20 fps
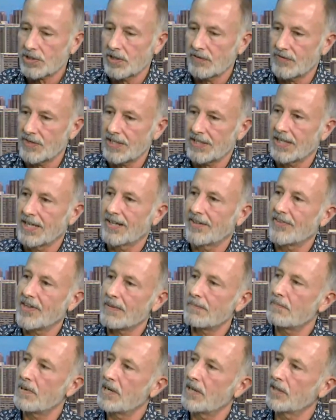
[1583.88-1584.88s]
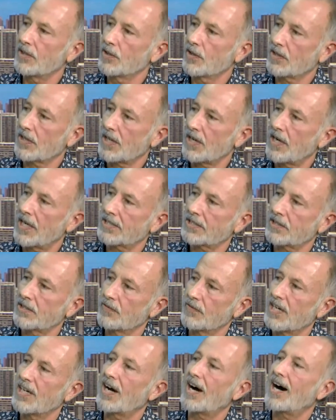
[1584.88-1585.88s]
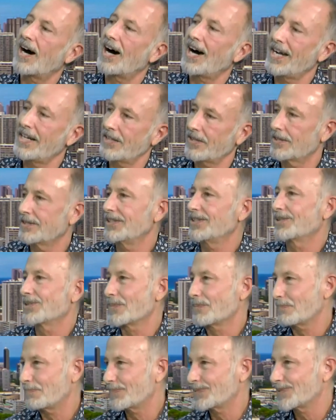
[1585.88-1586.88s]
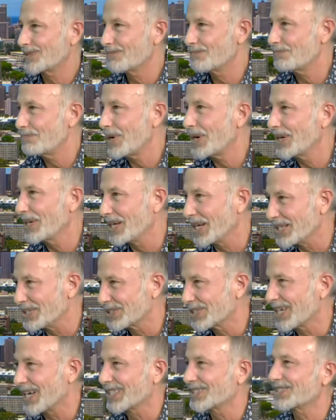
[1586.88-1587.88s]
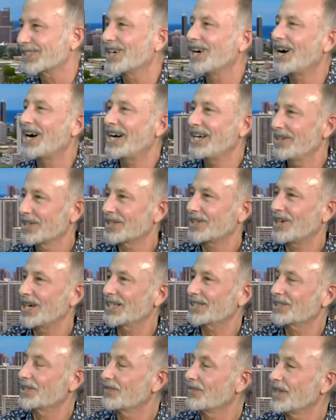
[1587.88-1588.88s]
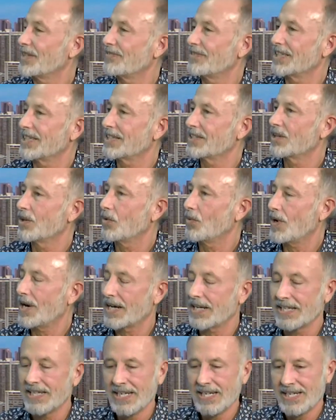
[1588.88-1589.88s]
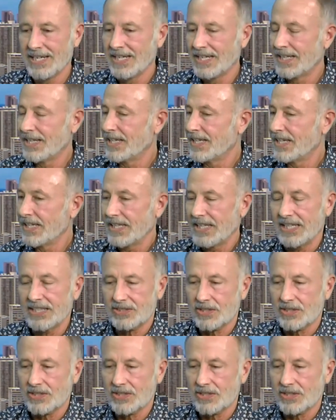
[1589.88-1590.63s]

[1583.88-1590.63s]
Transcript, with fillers: of it they bear in the cost of a higher, you know, the paradise tax, the higher cost of living in Hawaii. The cost of paradise. It's it,